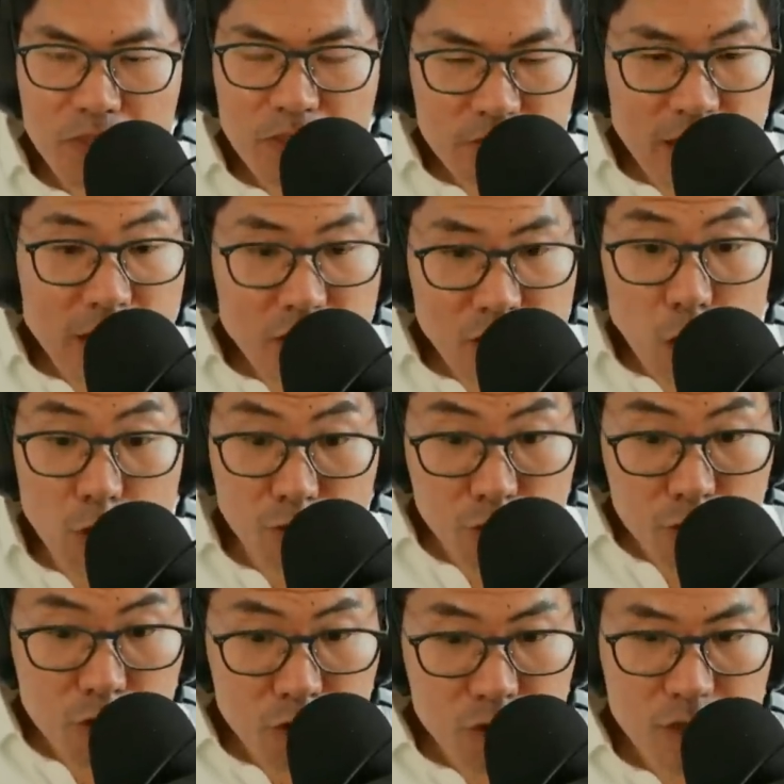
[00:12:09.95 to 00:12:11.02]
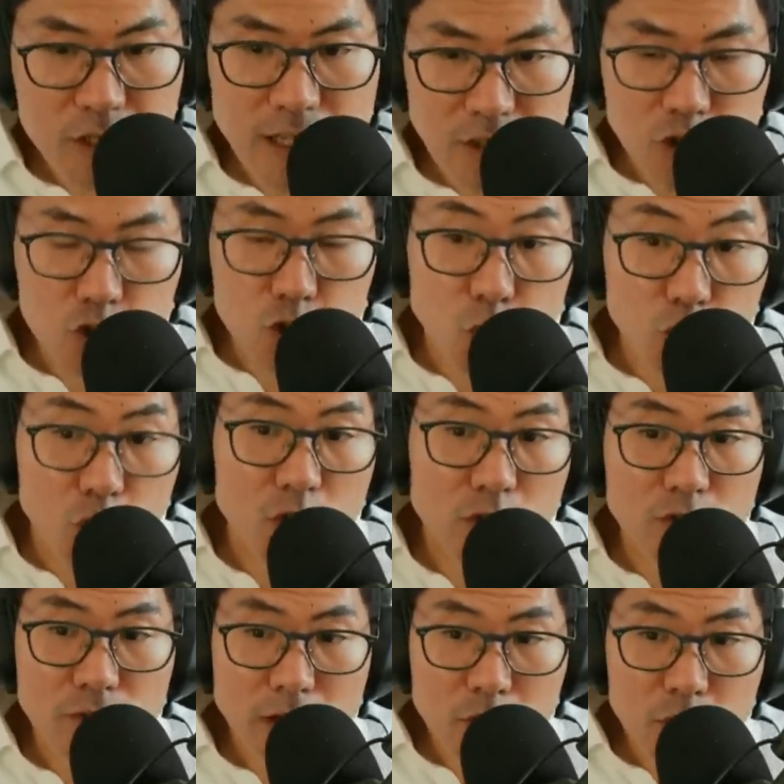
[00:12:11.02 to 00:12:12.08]
that is often used as a shortcut
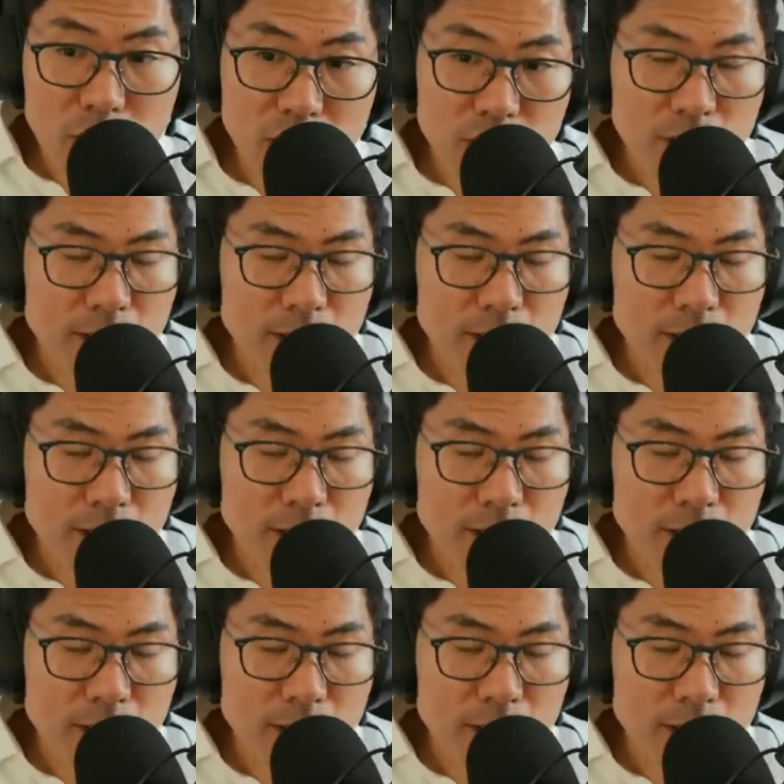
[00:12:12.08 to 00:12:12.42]
valuation.